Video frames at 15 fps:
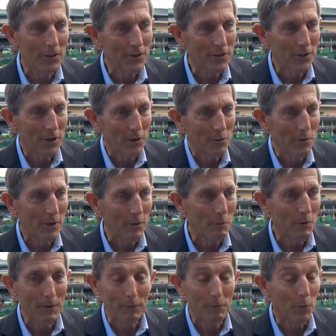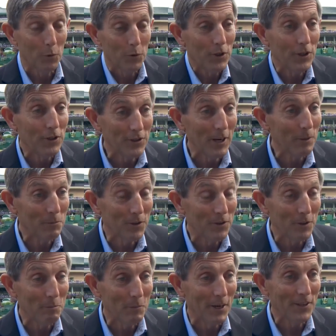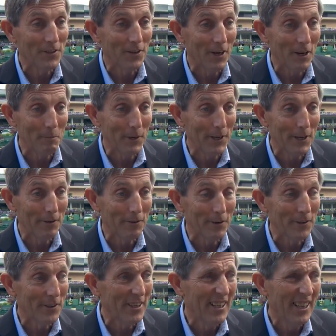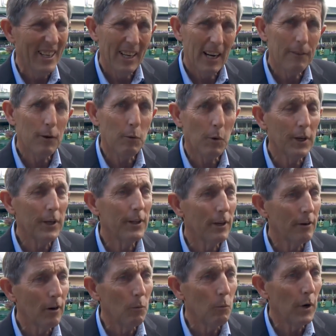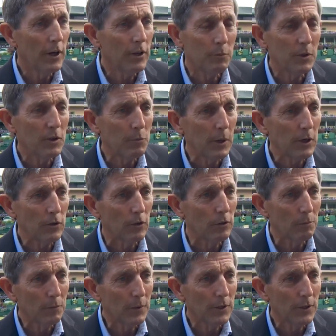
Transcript: And so we've had 14 chapters in my time here, and everyone in their own way has been special.